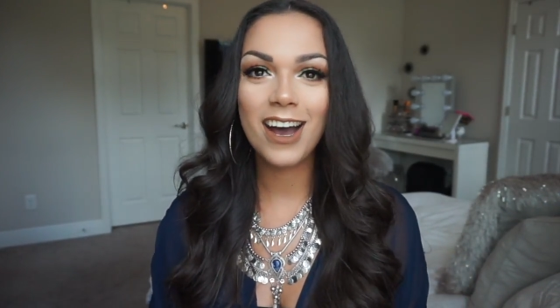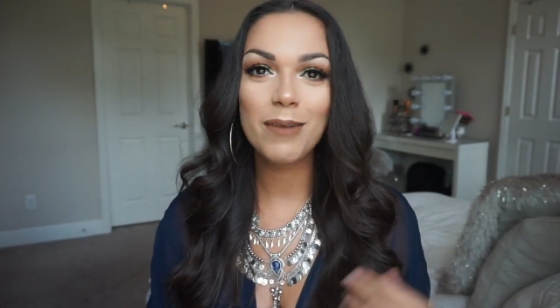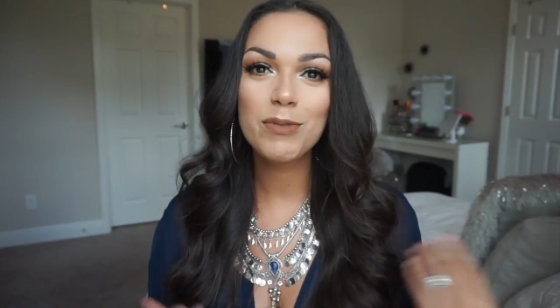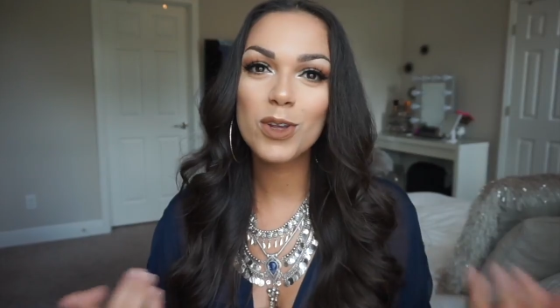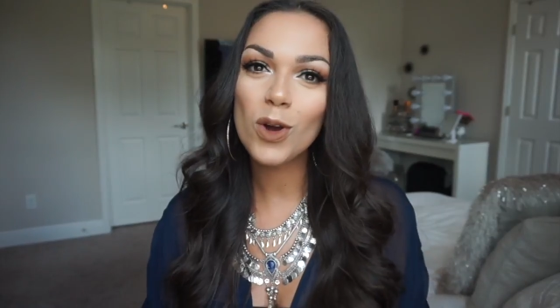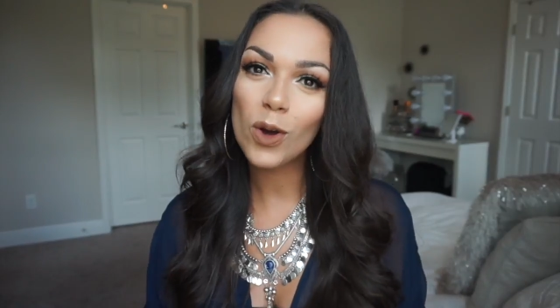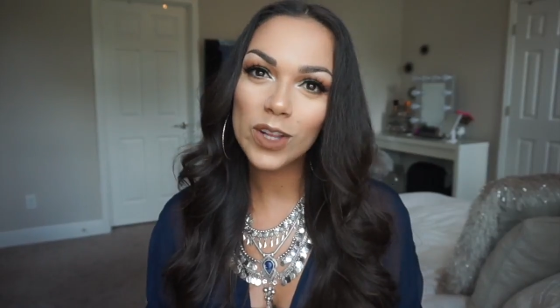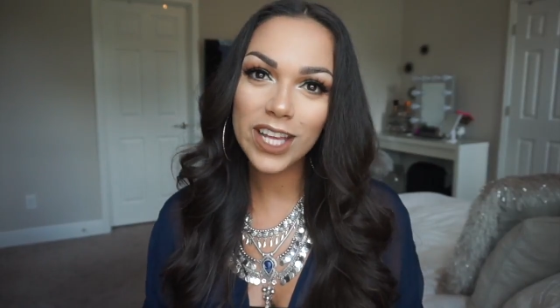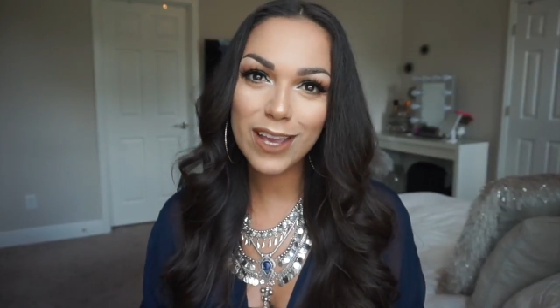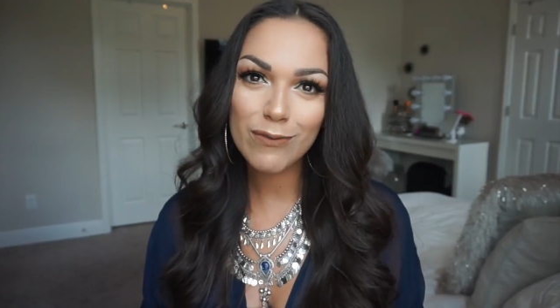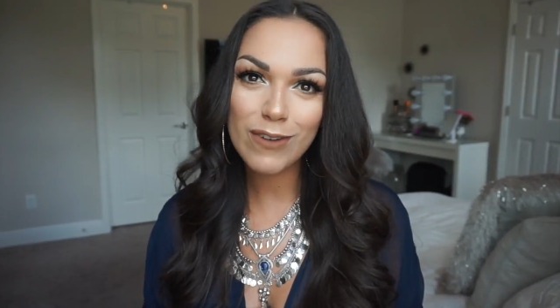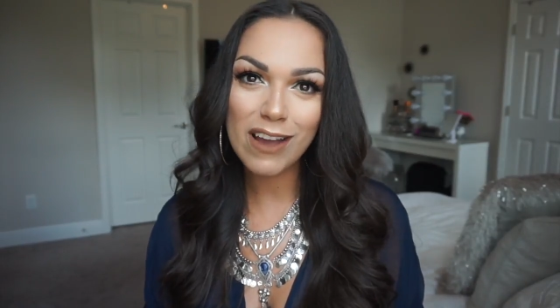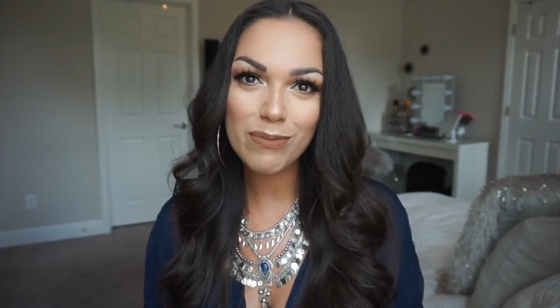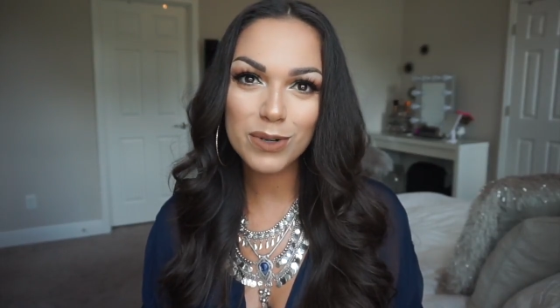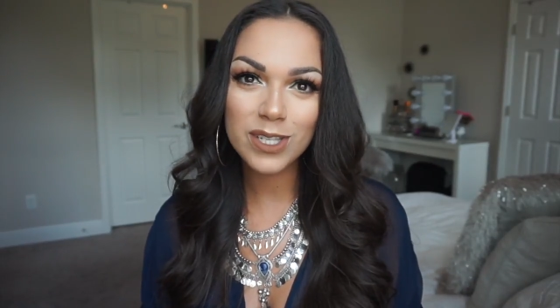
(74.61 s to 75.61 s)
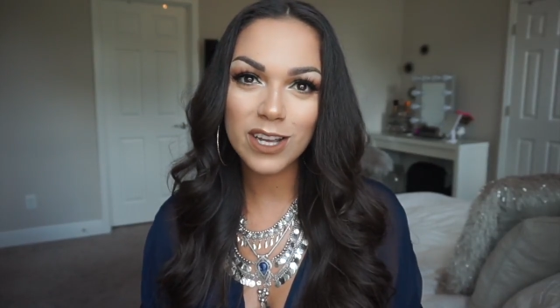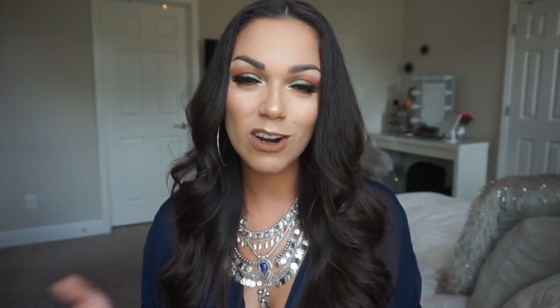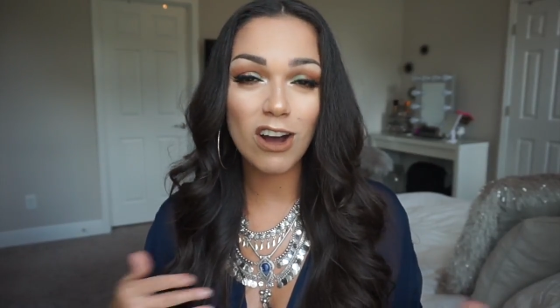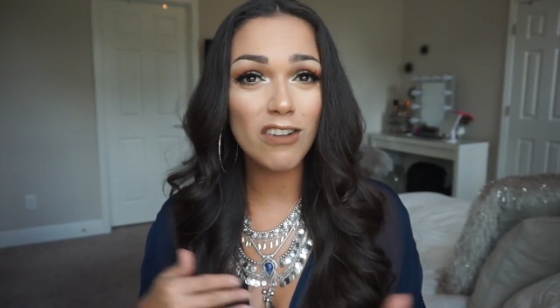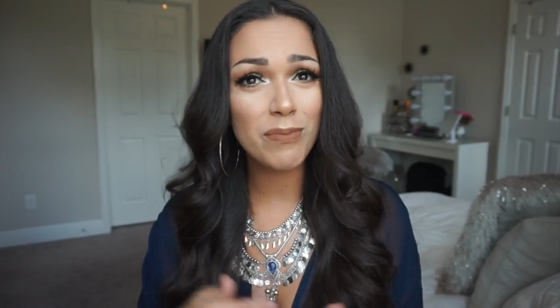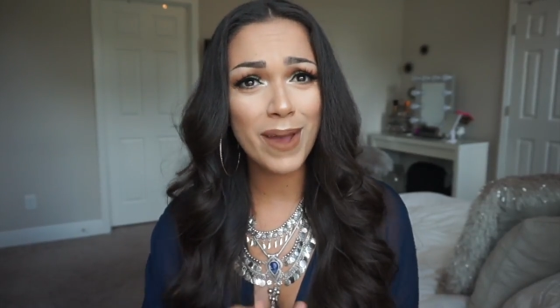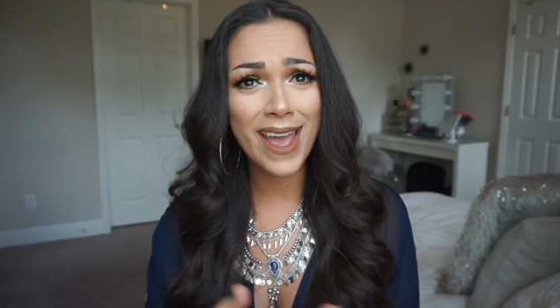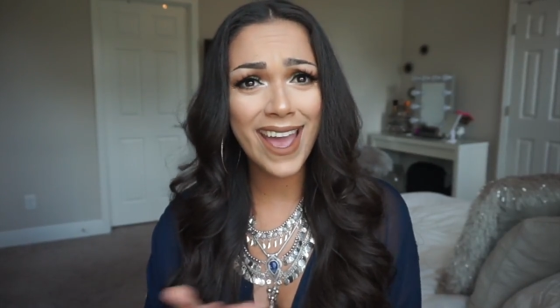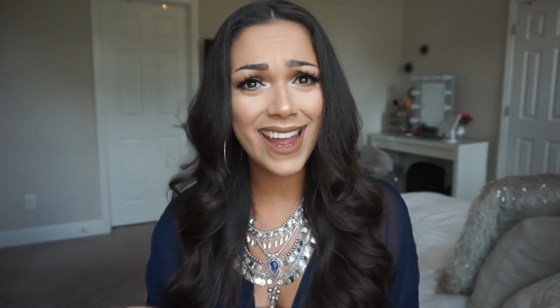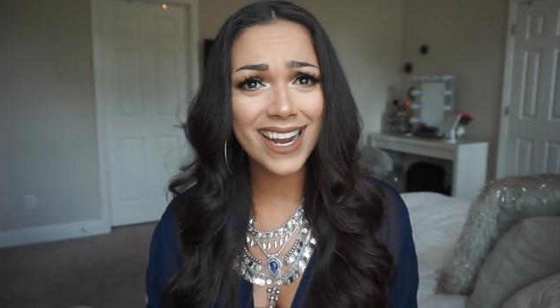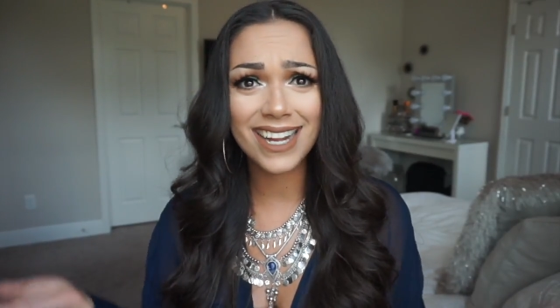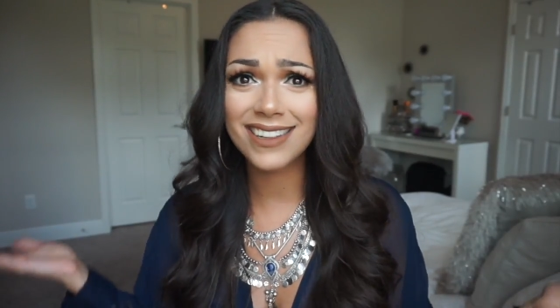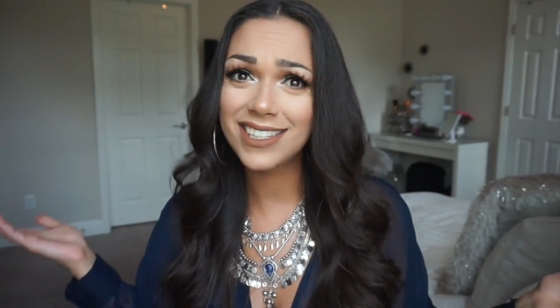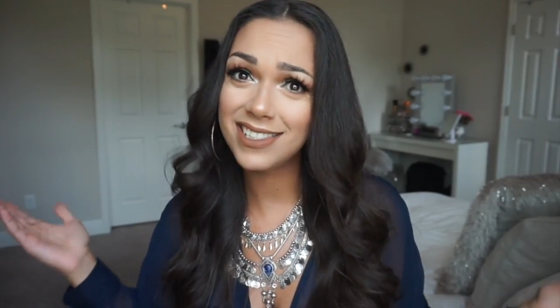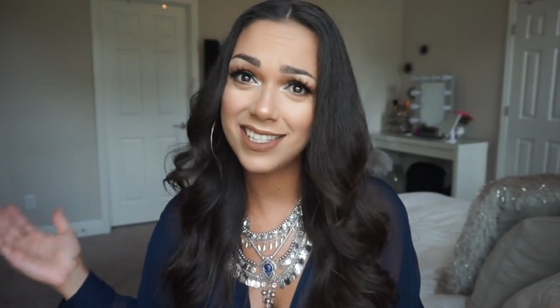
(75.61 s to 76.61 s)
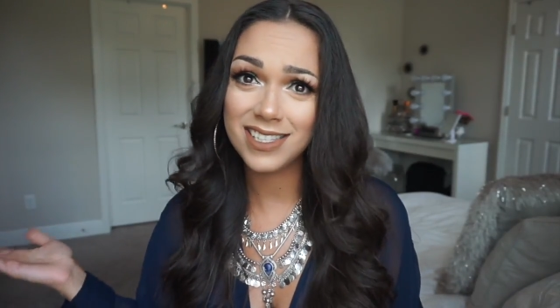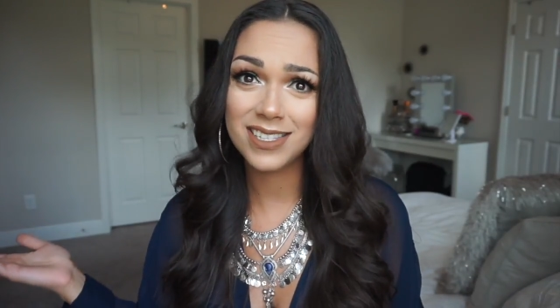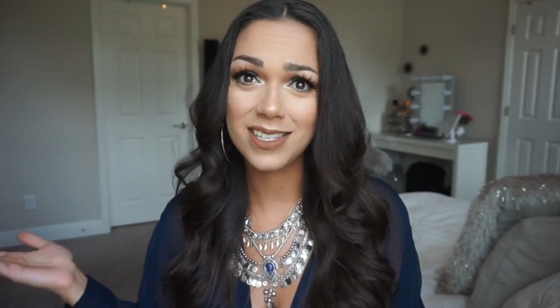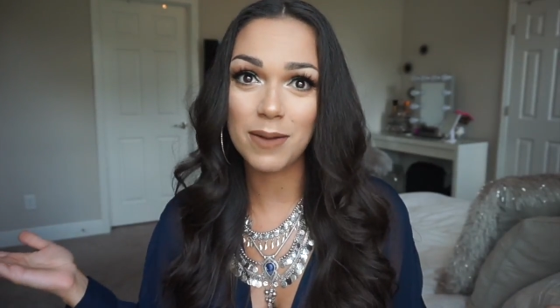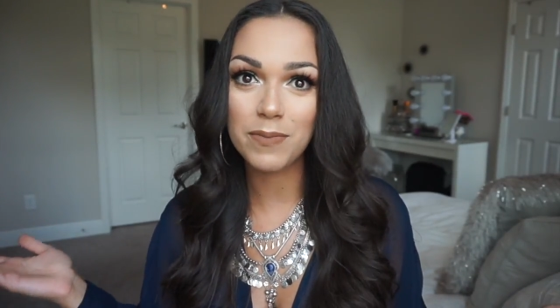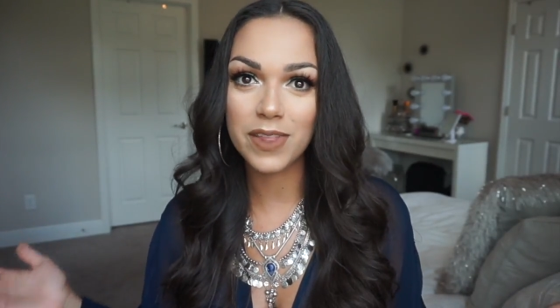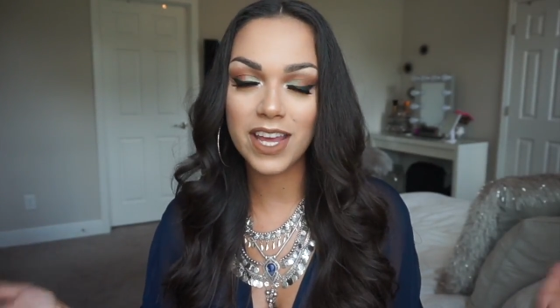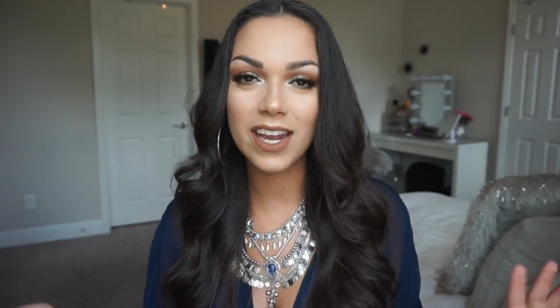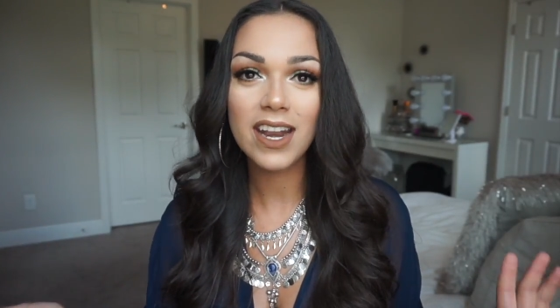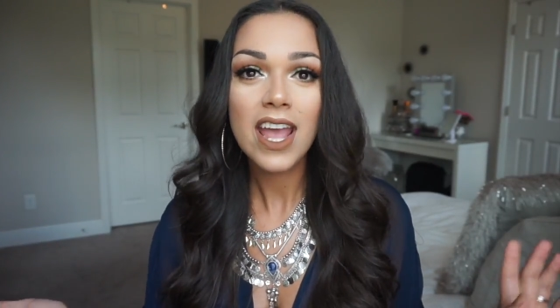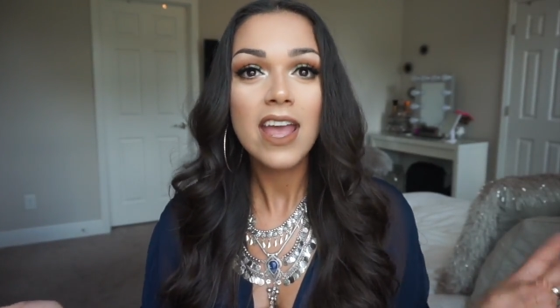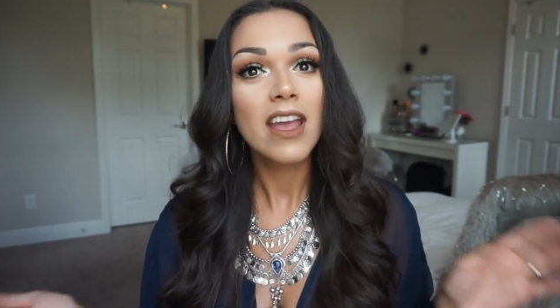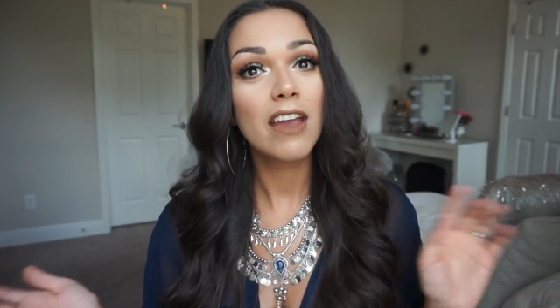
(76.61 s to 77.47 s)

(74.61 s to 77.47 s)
You only get 5% off, but hey, at least it's something.